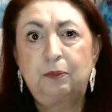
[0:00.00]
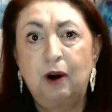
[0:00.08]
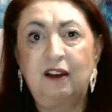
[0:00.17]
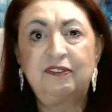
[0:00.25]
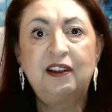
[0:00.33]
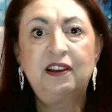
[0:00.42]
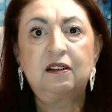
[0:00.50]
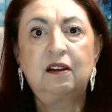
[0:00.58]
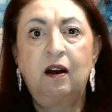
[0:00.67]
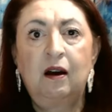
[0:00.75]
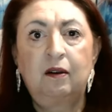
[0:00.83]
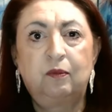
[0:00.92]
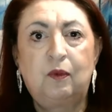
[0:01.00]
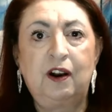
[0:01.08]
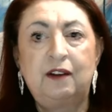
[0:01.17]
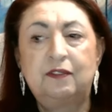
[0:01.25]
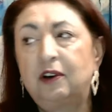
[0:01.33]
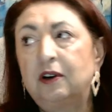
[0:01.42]
profit on
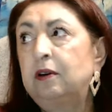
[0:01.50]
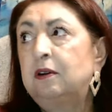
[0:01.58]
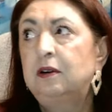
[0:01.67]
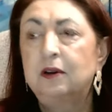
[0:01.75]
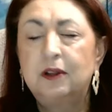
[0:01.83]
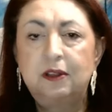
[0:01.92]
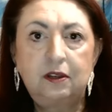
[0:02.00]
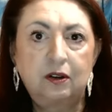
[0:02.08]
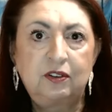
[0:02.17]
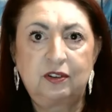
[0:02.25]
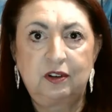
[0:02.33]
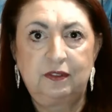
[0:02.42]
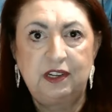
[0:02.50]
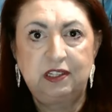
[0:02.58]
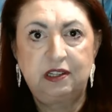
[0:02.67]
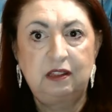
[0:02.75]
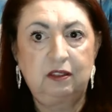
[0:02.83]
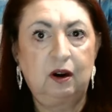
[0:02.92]
whatever goods or
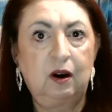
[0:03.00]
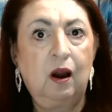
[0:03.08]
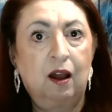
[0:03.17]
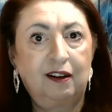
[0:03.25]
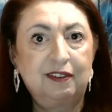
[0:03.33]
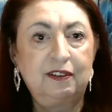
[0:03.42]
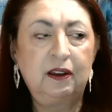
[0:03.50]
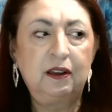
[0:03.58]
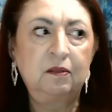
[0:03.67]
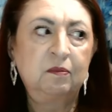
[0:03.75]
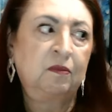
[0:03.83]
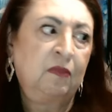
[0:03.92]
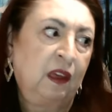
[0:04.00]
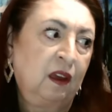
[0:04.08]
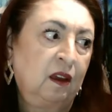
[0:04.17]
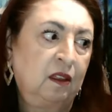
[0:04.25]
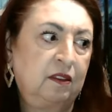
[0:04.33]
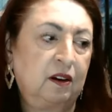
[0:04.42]
service that they're offering,
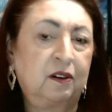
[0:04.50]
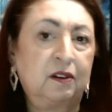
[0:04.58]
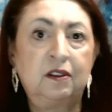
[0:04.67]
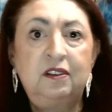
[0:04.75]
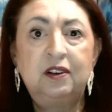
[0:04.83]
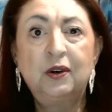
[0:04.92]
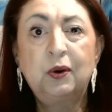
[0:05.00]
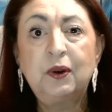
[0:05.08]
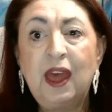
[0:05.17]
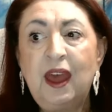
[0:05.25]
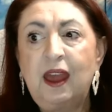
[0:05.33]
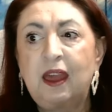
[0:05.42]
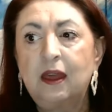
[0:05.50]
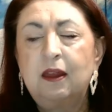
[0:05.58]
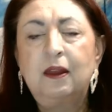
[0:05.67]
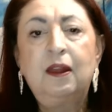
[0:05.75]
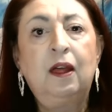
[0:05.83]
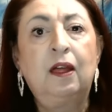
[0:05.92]
they're going to do okay.
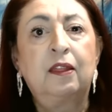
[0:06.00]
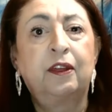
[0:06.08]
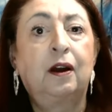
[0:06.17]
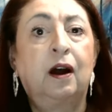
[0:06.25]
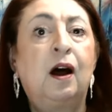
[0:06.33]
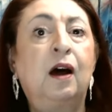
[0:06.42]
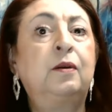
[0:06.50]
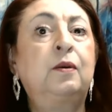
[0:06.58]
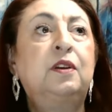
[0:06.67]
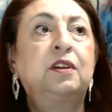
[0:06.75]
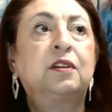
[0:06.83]
The guy who